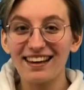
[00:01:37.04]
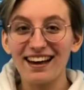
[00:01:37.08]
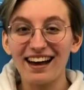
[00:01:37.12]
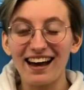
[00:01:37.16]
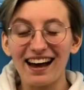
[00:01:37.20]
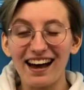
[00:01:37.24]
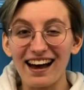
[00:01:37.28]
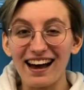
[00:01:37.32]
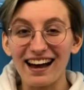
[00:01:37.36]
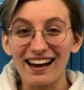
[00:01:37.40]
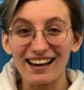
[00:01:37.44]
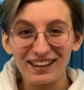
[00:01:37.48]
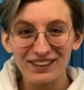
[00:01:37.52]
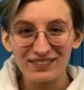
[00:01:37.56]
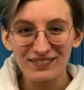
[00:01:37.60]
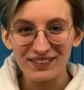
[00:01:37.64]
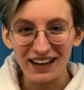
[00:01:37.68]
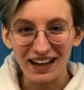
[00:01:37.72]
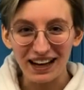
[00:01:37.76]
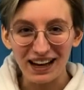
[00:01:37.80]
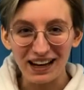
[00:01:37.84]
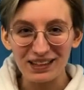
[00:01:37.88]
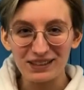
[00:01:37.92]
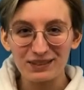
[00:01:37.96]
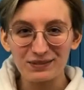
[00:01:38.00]
Hi, I'm
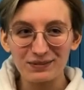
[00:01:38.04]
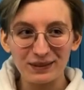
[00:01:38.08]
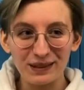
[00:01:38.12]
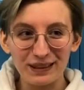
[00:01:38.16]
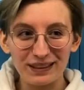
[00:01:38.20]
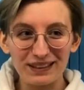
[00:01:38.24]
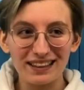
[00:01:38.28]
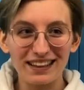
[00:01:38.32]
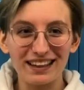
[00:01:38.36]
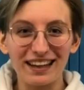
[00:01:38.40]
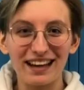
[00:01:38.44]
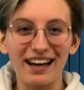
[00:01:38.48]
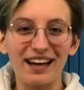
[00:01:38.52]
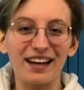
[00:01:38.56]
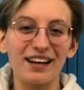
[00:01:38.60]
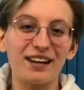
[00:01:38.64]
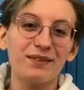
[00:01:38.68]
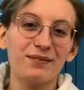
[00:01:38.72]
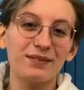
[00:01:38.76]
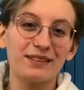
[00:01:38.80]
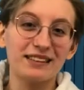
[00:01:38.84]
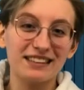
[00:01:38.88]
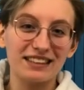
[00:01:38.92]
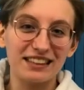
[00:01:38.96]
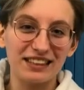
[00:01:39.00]
Aspen, and I
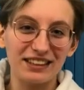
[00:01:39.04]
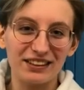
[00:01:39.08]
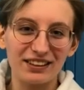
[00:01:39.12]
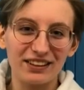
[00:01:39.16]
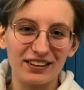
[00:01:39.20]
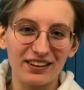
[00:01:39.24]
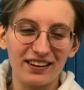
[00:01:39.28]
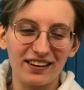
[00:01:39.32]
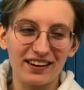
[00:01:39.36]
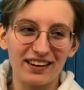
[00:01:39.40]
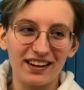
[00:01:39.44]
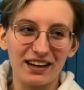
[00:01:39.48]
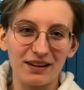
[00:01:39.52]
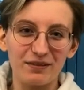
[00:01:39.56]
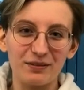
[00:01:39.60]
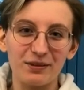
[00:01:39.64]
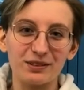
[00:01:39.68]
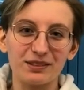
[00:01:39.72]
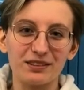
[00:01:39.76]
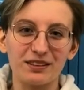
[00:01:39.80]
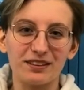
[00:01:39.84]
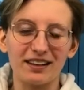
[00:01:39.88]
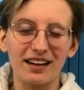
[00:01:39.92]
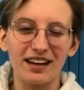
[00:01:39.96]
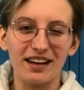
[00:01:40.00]
am a senior, and I'm
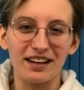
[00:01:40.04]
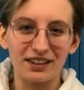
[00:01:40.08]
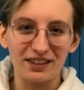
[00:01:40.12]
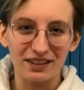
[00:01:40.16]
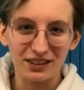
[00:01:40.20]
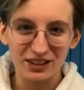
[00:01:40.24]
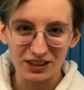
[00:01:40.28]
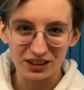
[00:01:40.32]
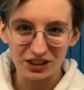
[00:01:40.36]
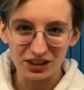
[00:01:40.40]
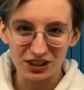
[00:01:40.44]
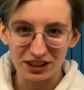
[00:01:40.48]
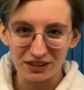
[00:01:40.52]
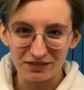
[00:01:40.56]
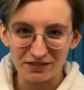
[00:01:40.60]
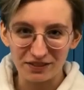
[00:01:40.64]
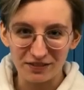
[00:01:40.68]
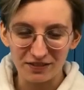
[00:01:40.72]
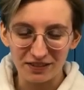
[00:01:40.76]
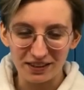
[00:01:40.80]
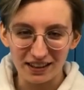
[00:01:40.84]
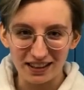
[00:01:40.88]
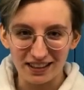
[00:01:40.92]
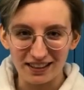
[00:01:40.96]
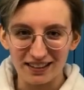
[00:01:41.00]
also the editor-in-chief
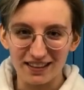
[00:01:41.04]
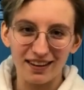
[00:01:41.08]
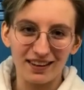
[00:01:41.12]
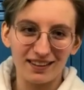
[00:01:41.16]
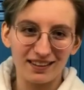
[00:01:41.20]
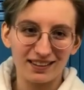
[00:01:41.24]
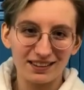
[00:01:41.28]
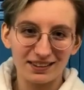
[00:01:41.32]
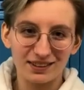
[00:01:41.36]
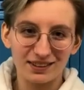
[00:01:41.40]
of the Index.